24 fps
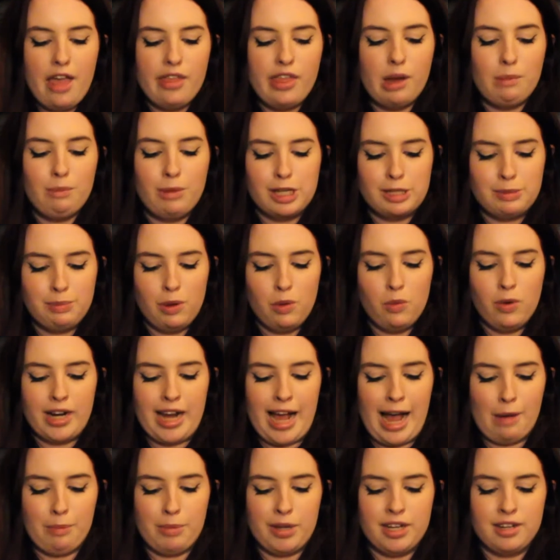That must be what
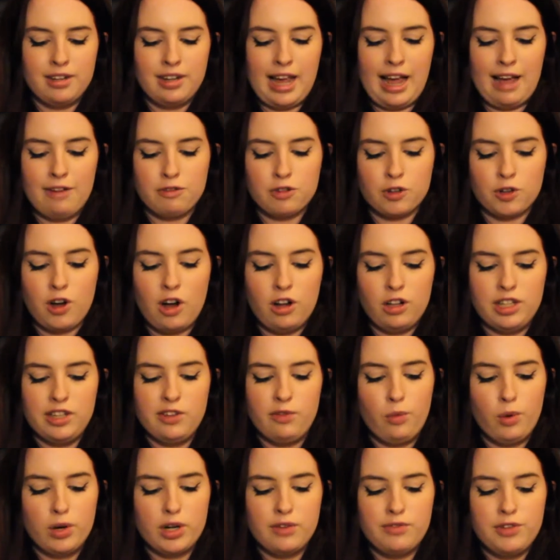happened. After all,
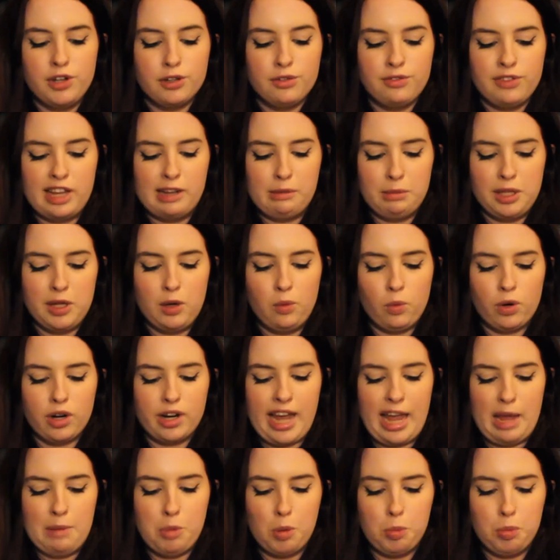if one of your family were
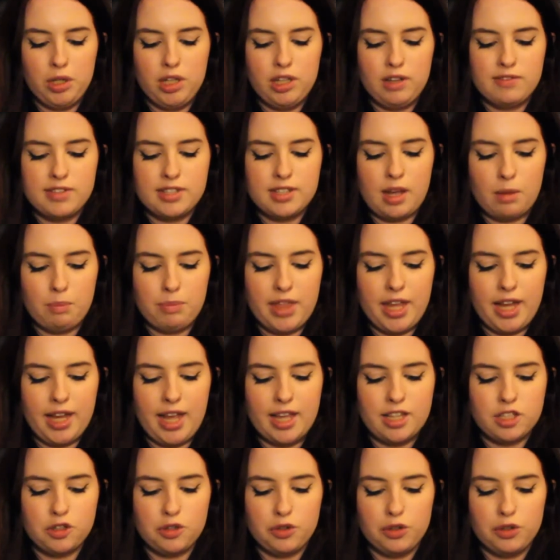capable of something as